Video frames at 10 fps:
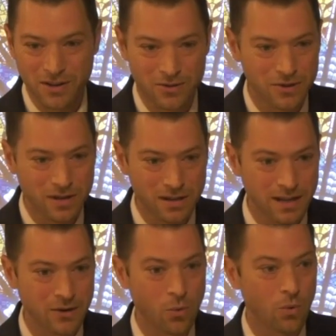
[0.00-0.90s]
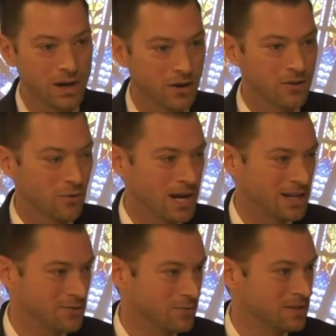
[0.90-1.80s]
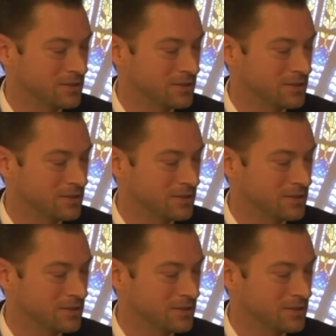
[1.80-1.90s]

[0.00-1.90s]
to look like we are the wise ones.